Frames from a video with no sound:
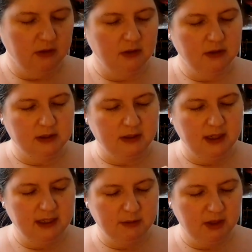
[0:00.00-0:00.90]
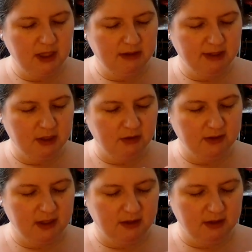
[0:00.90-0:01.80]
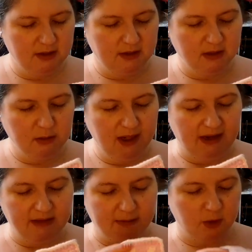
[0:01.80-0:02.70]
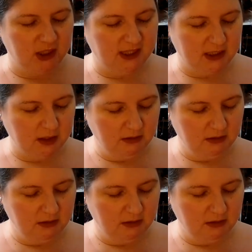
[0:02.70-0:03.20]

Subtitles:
So here's one of the originals, and the square is much neater.